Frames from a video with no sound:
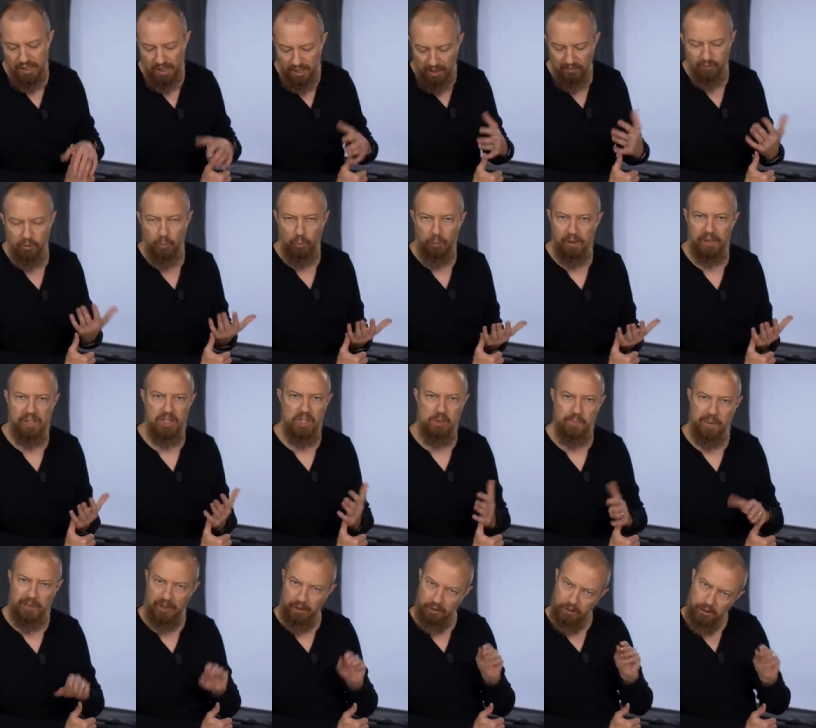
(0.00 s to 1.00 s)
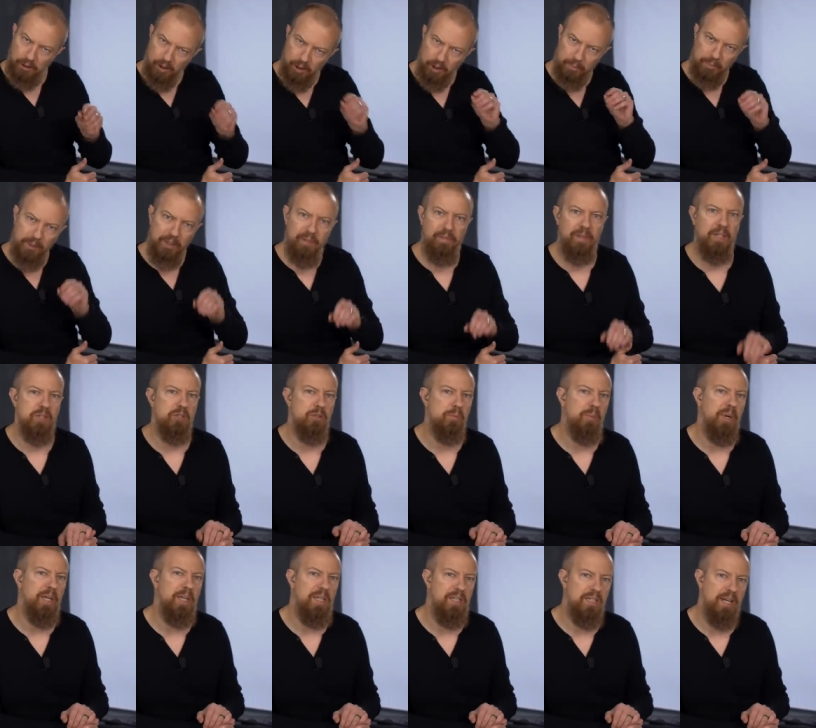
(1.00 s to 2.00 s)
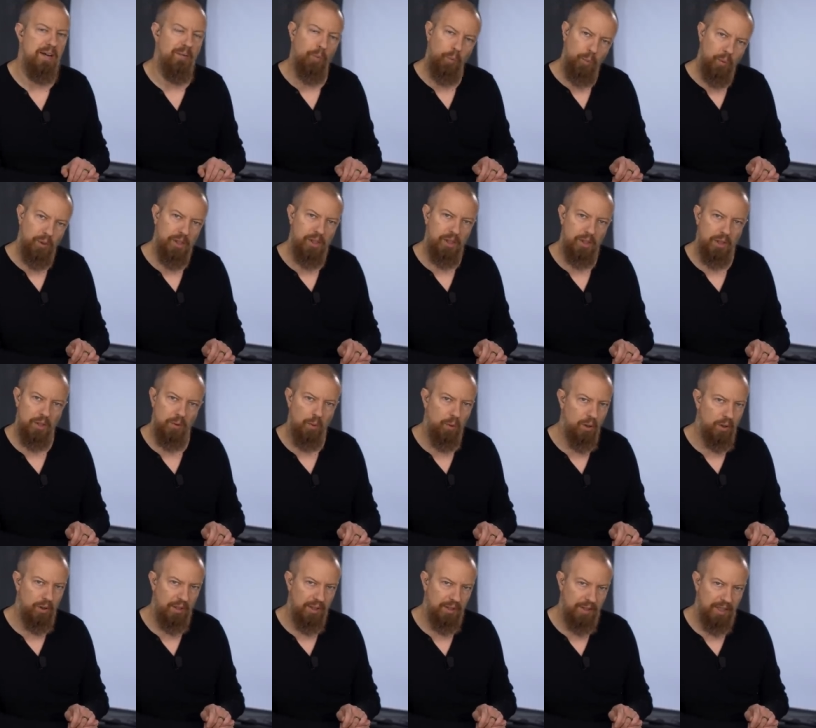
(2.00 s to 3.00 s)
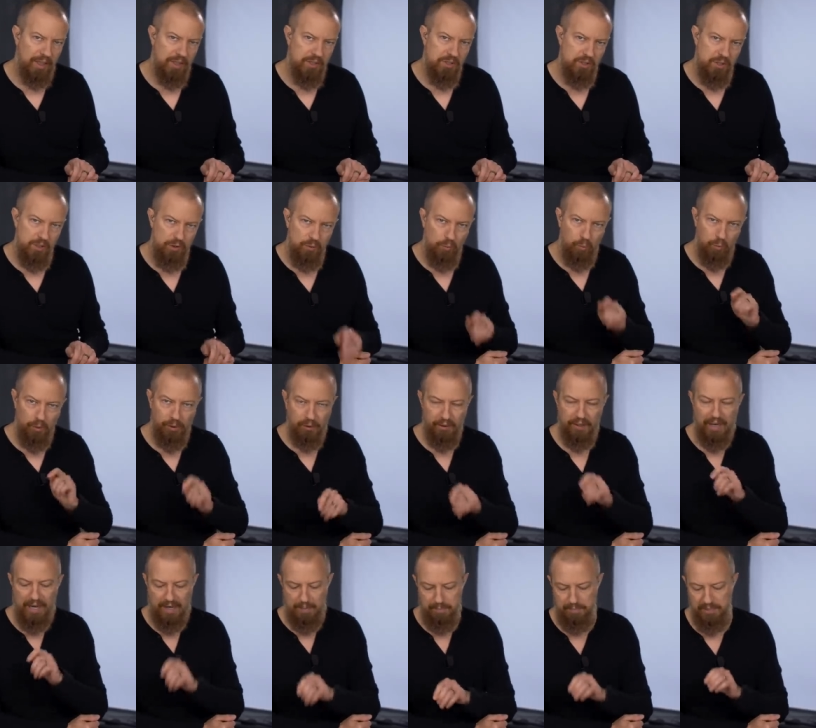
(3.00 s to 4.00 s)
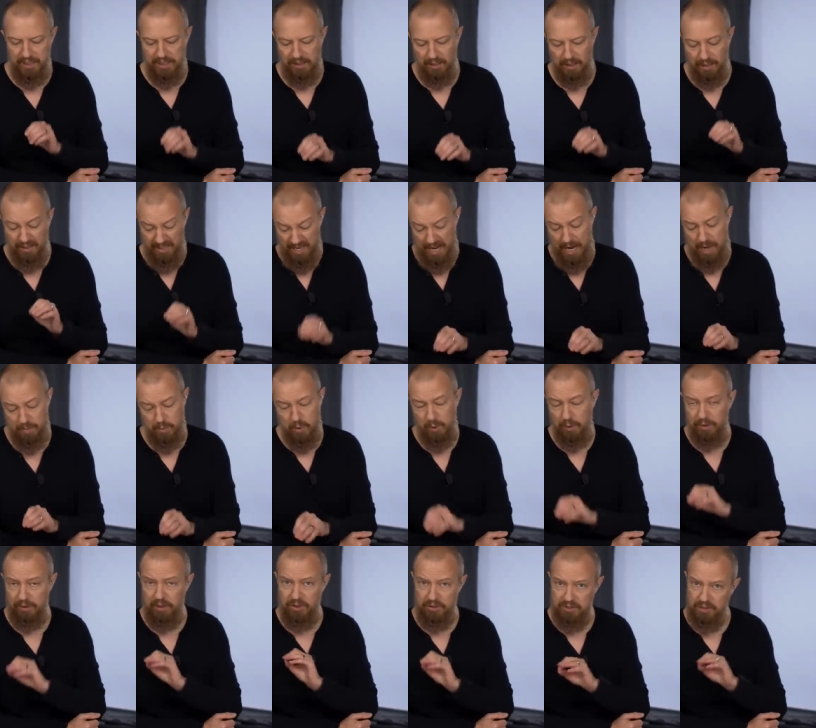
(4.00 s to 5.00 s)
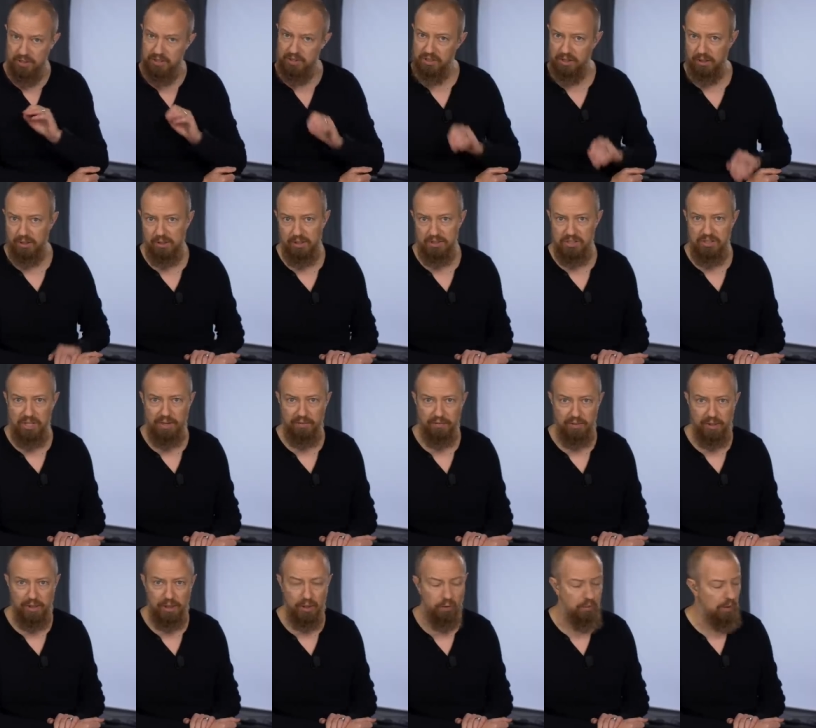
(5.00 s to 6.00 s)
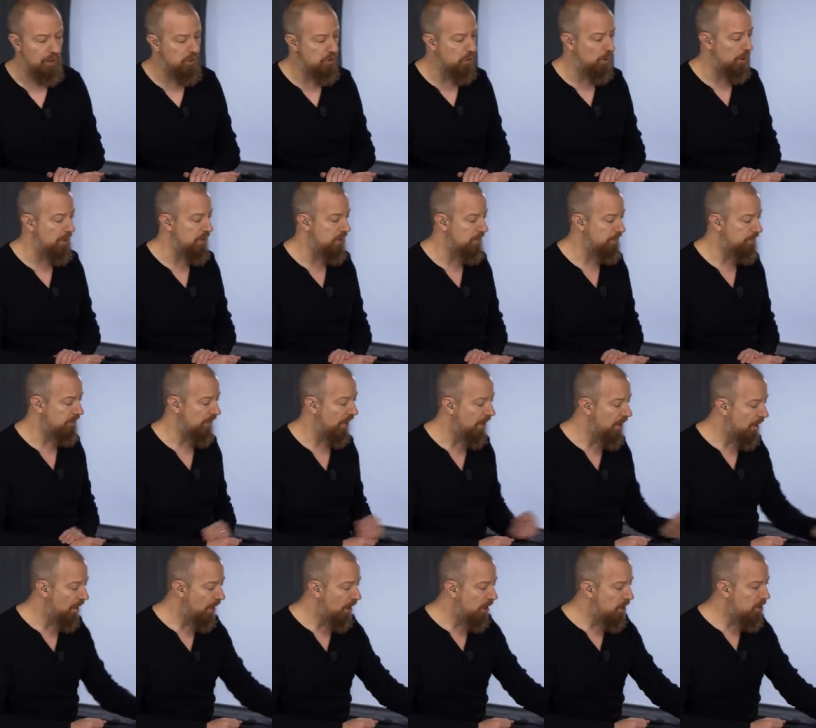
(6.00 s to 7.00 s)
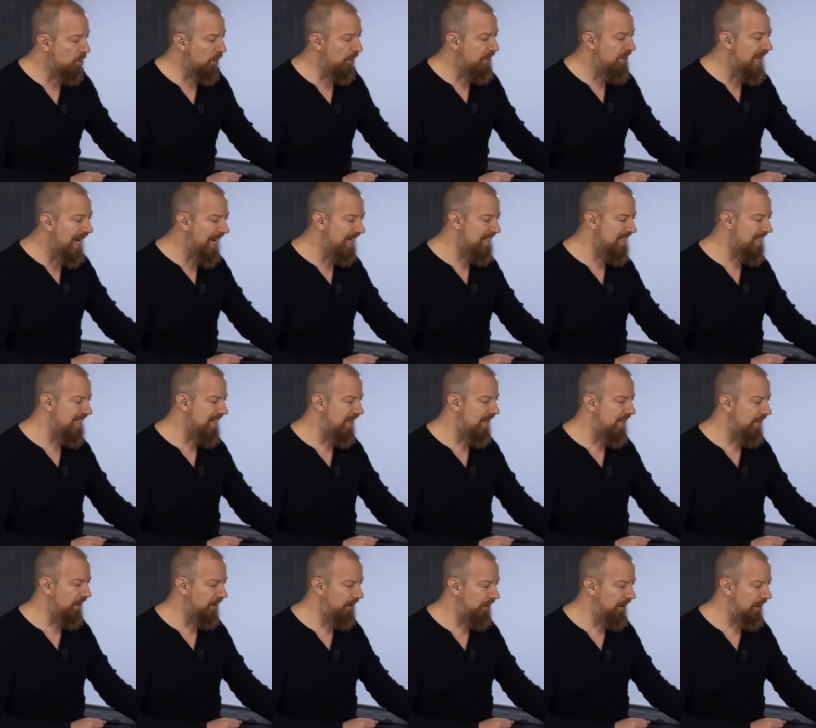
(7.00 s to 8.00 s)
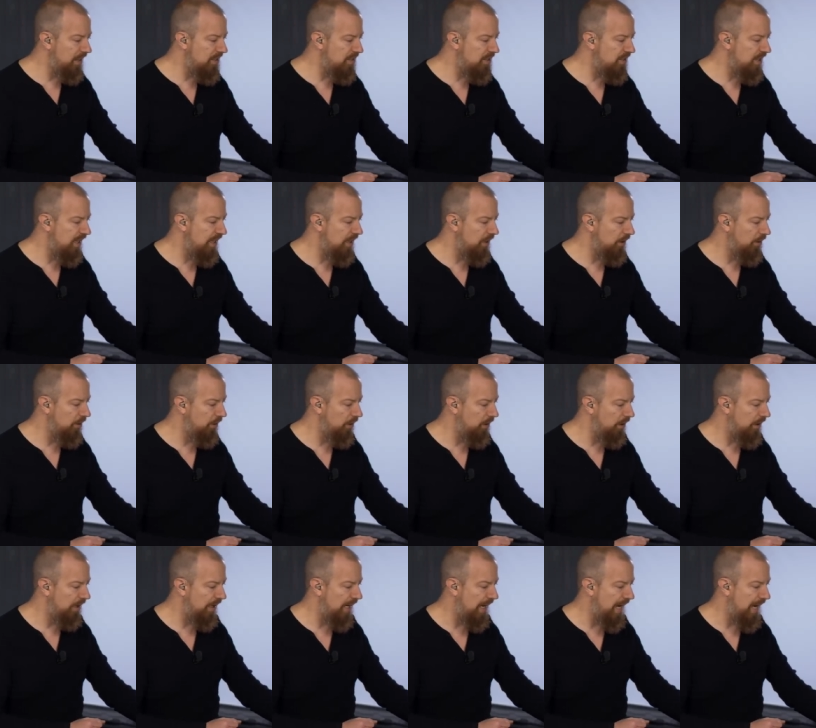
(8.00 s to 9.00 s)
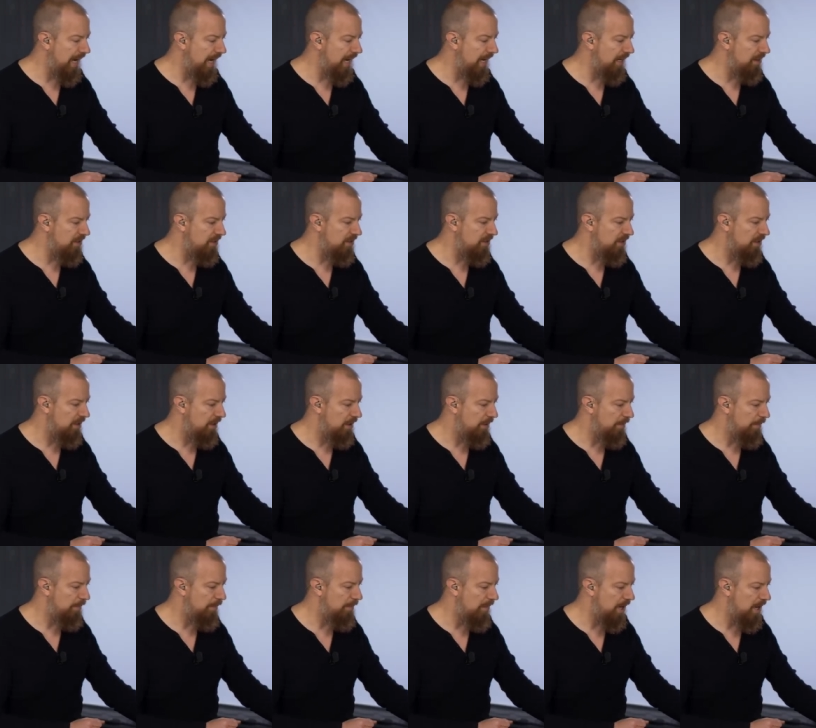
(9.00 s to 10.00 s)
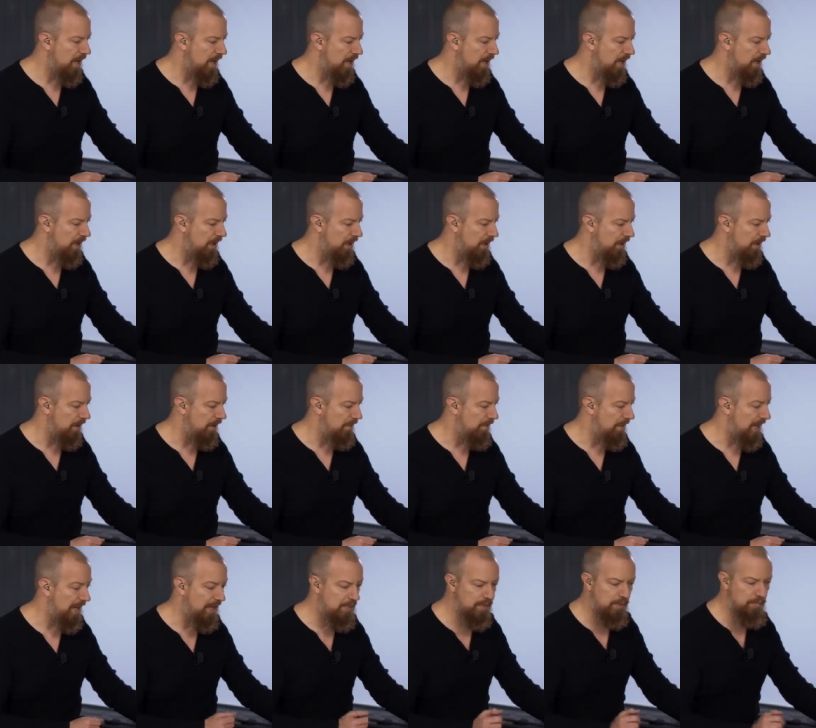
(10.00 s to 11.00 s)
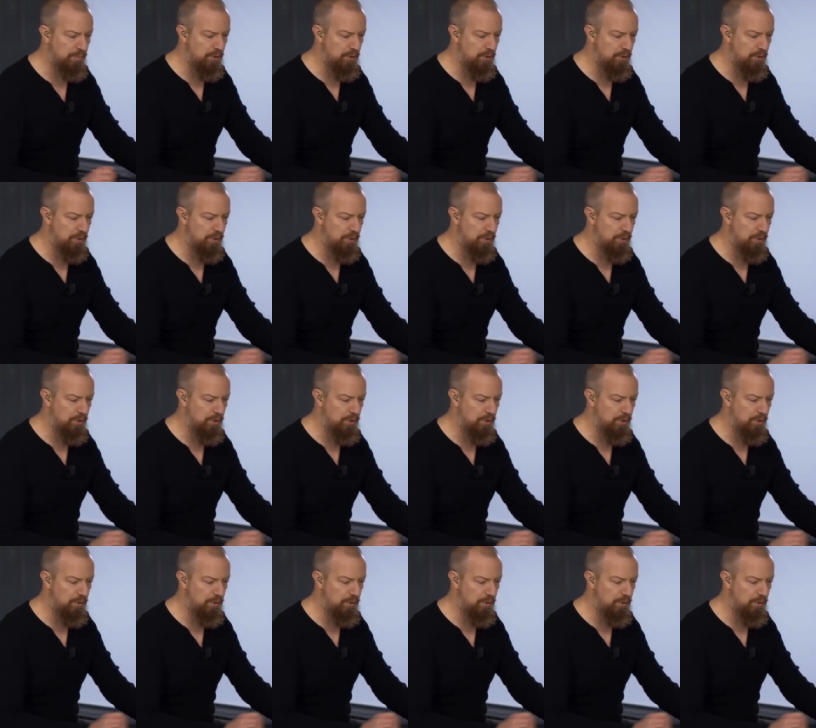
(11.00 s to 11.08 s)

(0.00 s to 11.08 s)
if you're willing to spend a little bit of extra money to have a really good quality lens, you will not be unhappy with this. It's, a, it's definitely a great choice. So with that said, let's take a look at my uh, at some